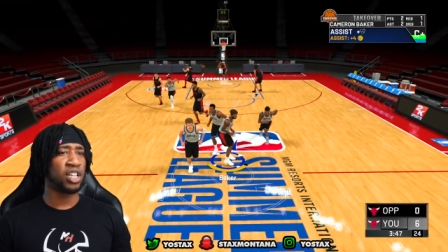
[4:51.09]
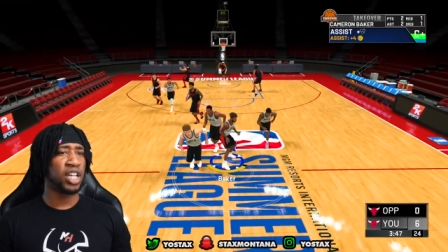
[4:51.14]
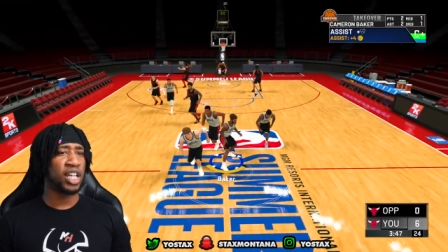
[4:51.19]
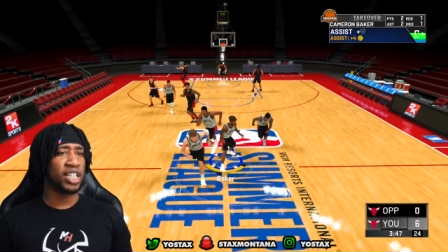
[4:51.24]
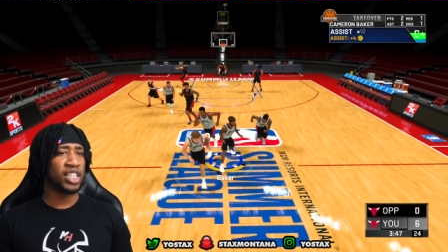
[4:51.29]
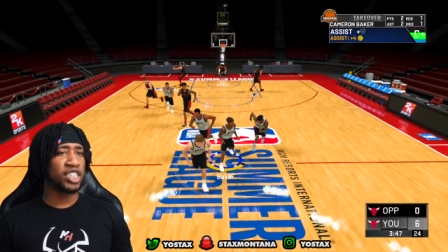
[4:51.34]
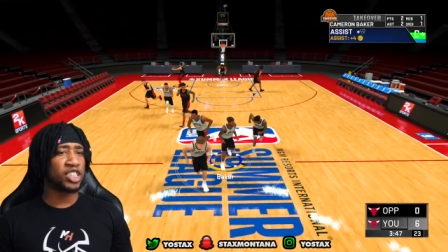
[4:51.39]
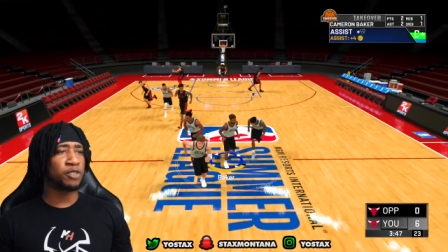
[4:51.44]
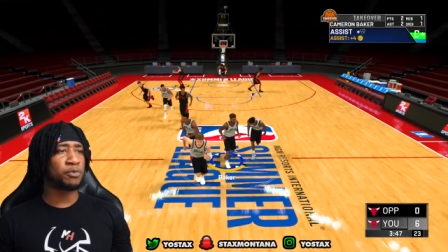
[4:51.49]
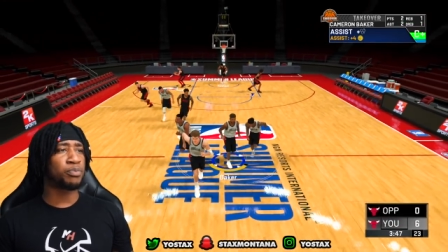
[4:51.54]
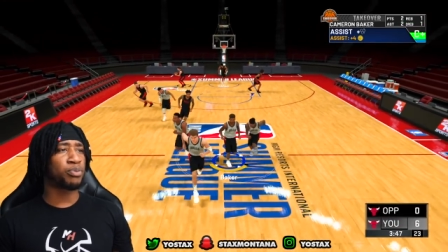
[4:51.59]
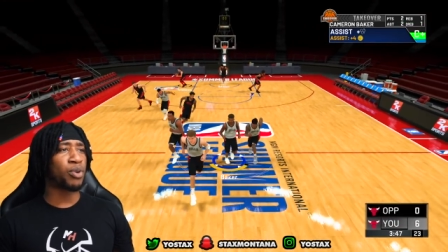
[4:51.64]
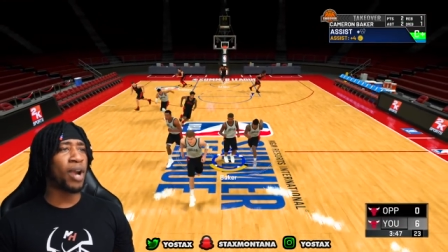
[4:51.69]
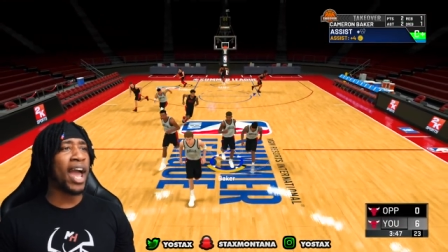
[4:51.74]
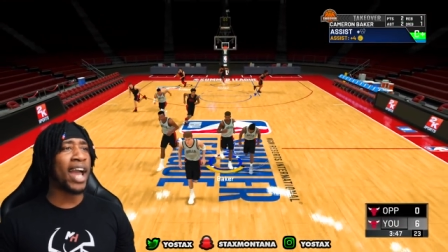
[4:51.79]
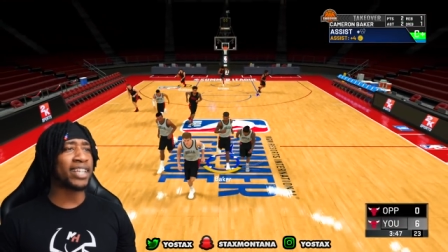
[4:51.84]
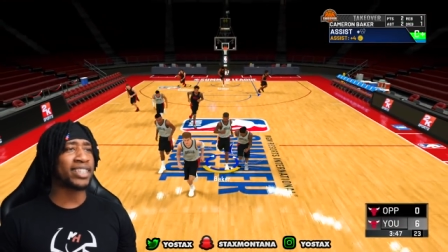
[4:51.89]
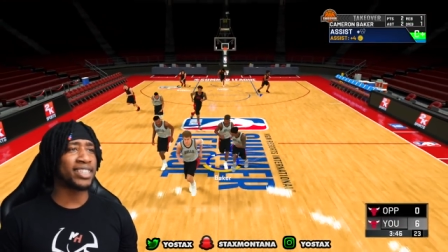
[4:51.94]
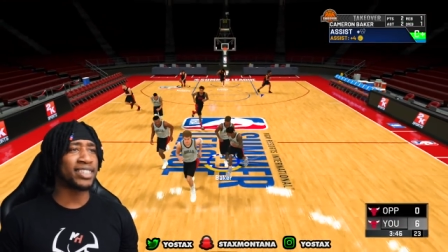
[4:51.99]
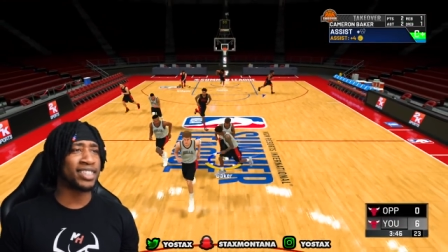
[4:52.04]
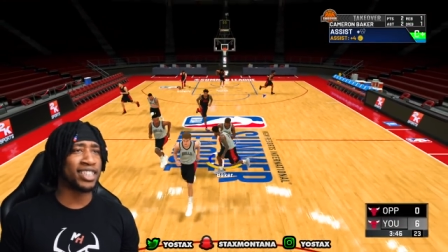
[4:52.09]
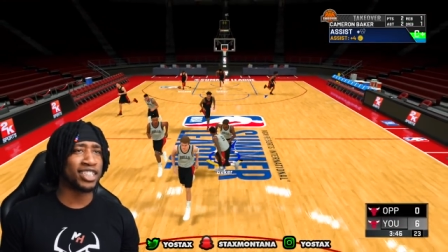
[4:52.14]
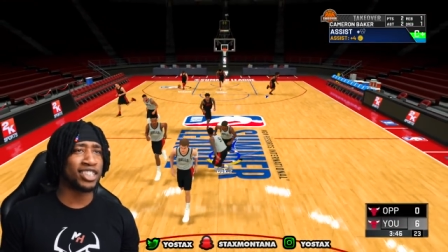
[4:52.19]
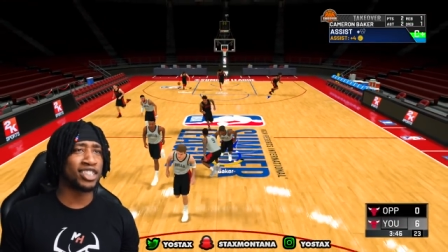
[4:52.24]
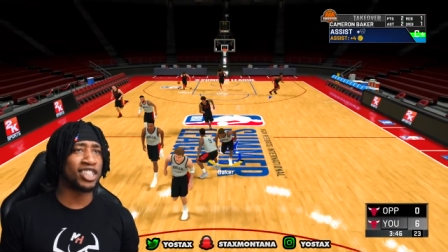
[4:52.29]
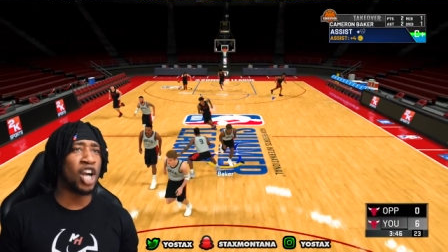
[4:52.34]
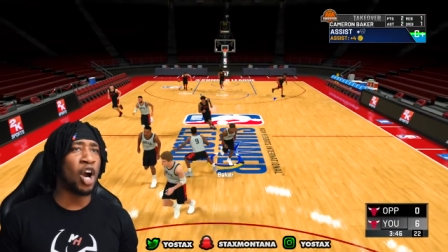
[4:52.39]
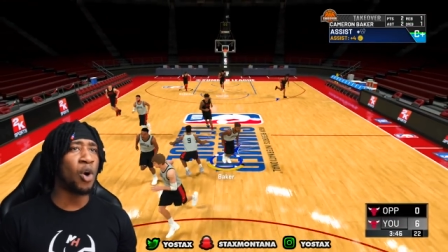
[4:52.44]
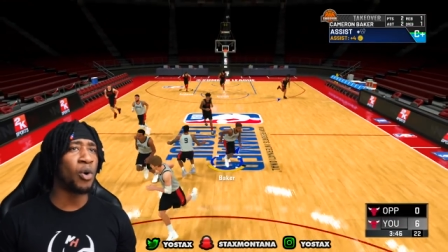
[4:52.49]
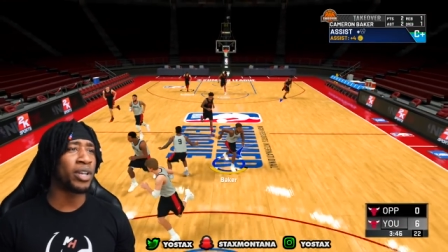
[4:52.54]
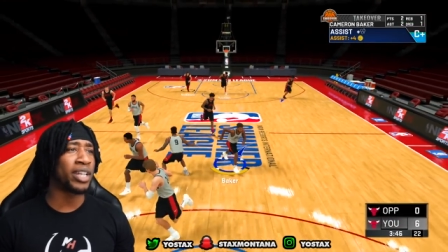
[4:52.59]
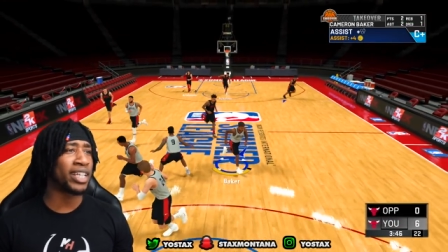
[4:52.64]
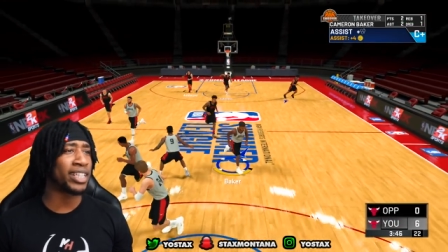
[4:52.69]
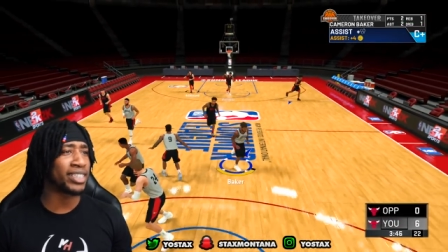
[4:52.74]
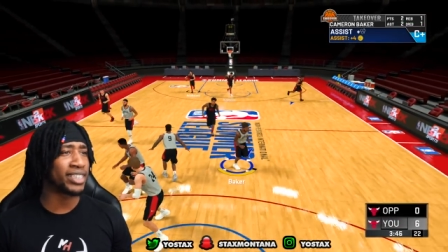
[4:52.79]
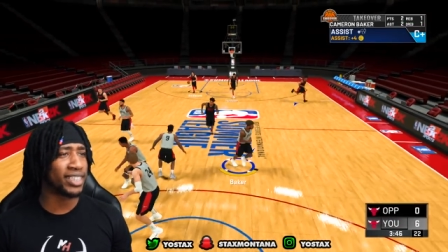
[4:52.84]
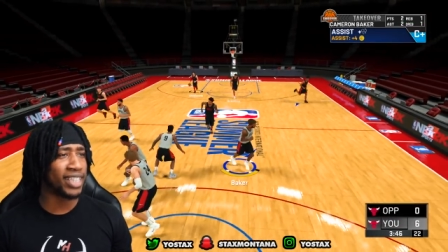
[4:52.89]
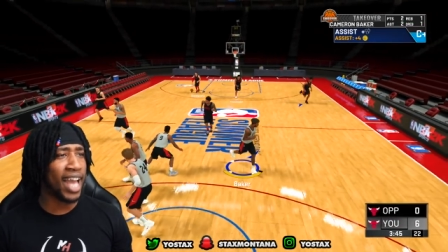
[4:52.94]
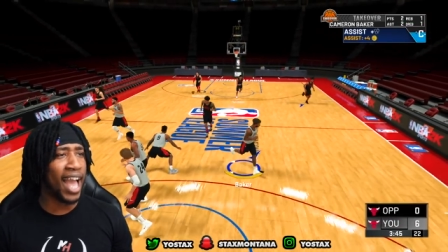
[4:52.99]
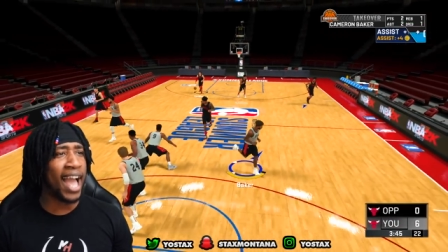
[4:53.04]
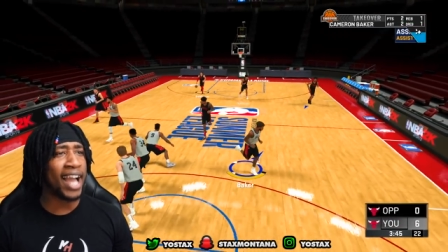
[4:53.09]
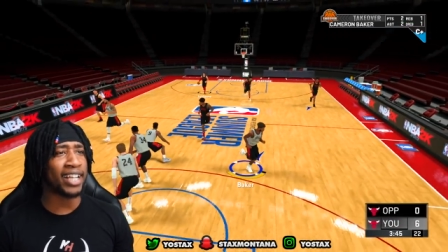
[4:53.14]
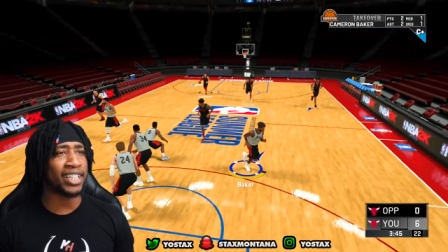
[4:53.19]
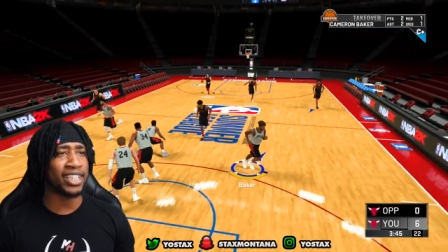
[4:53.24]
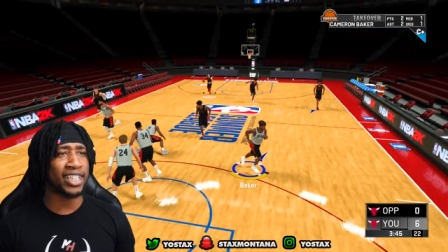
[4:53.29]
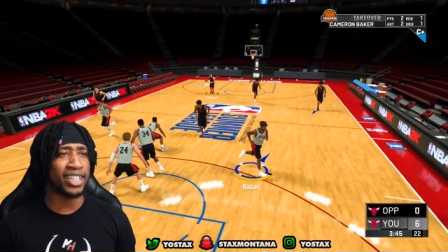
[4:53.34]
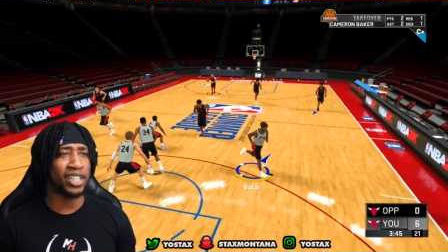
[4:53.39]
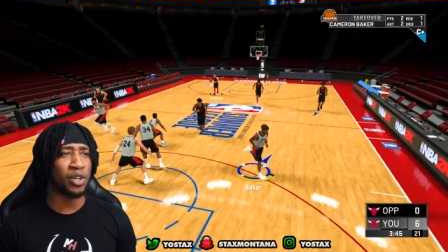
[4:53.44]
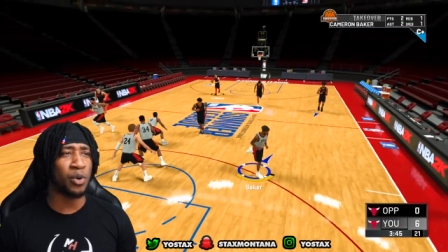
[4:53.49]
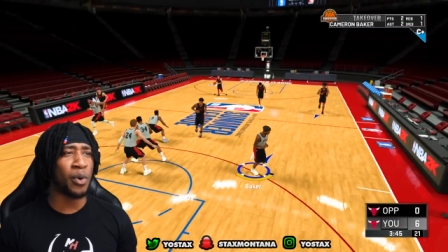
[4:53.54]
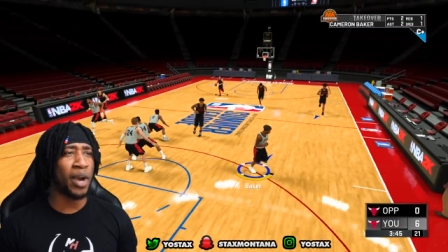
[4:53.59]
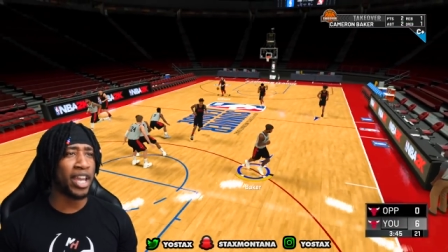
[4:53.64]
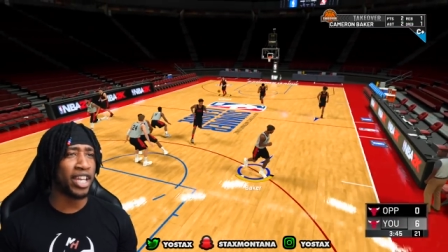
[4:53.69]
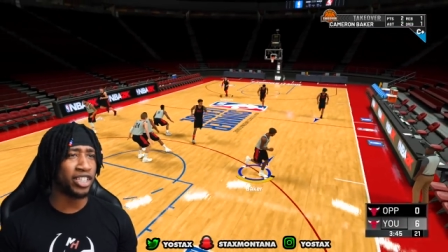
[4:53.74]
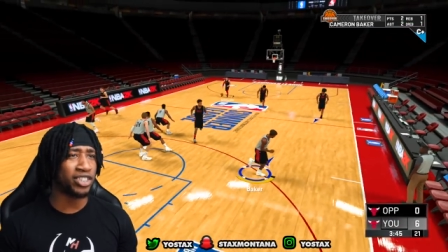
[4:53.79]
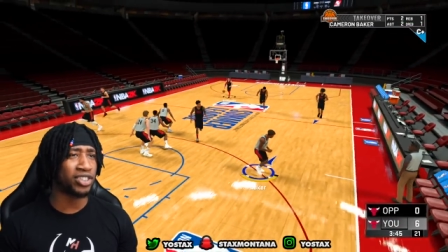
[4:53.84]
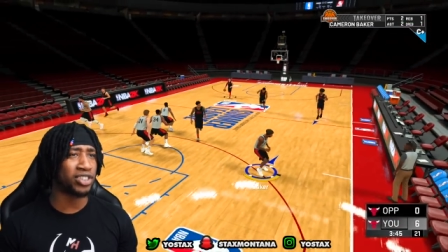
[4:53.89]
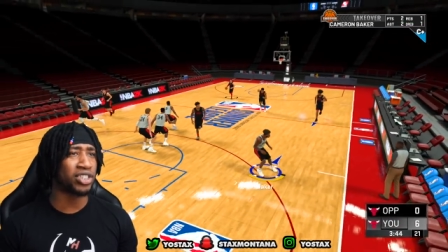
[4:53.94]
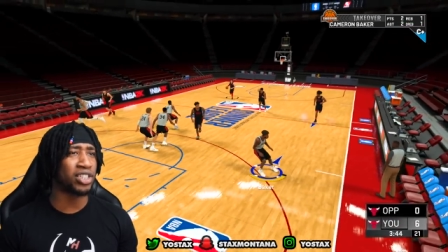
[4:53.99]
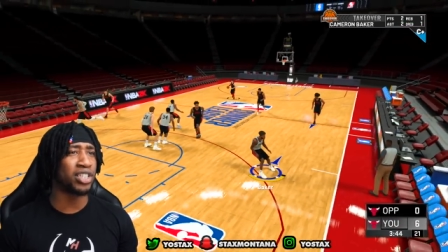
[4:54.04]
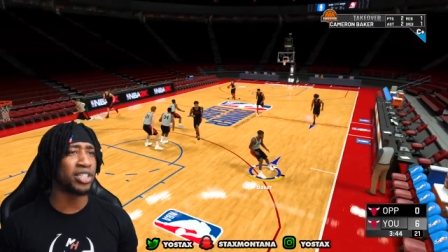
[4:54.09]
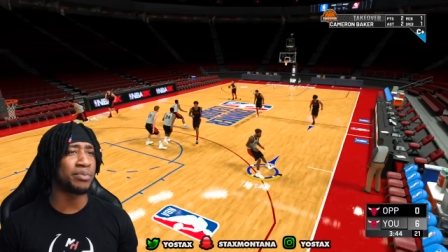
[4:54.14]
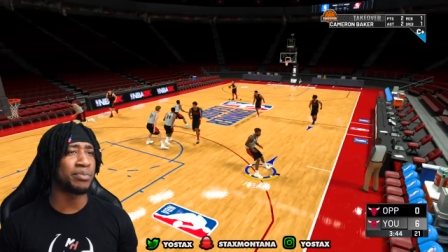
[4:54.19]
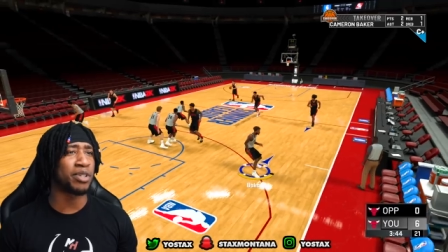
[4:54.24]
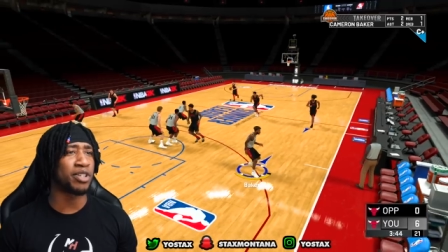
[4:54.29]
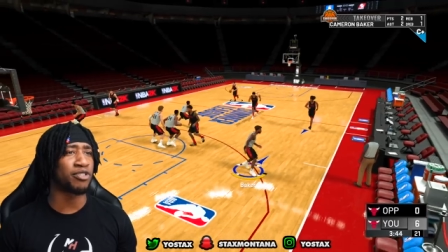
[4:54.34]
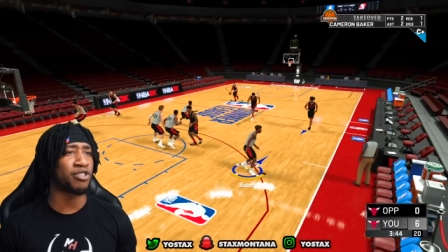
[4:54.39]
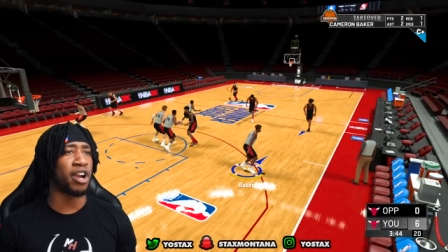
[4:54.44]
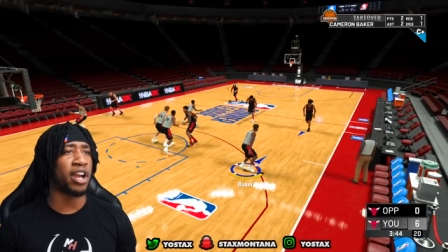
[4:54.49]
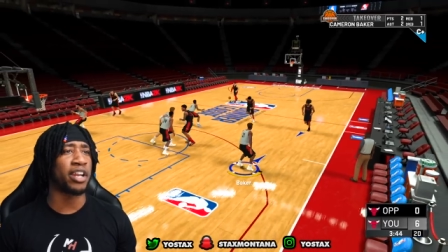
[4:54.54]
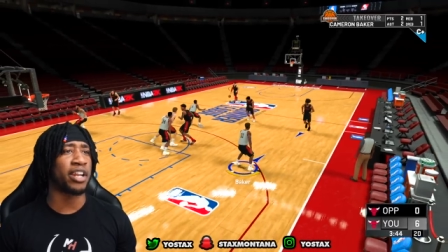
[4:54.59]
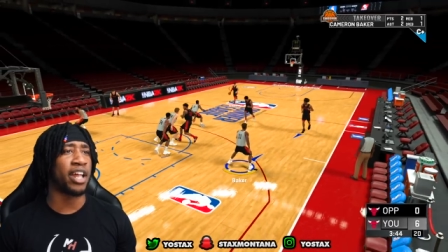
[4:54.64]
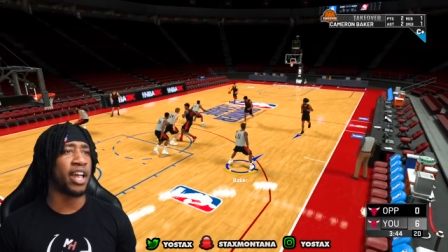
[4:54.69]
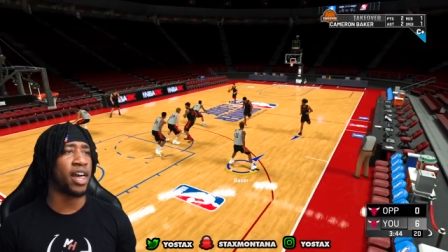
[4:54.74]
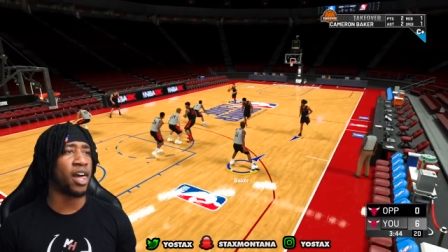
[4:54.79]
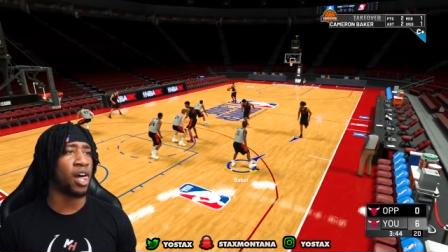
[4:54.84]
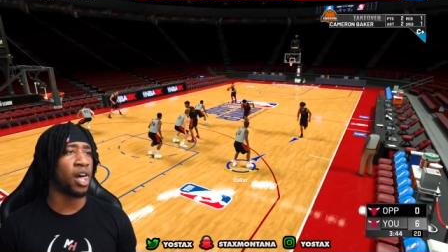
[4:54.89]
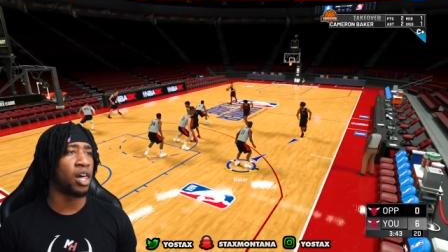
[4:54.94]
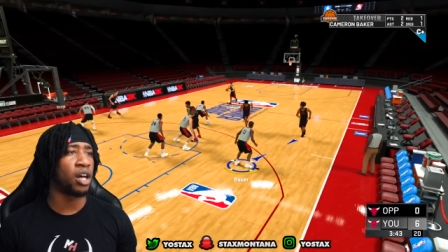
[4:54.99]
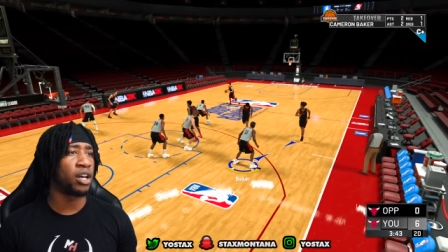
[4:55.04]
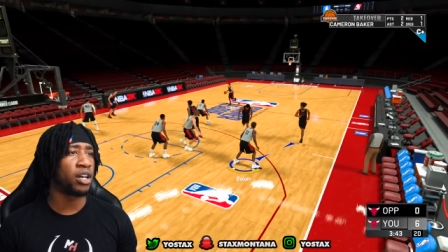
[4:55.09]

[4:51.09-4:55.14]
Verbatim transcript: And this practice is going exactly the way it should be right now.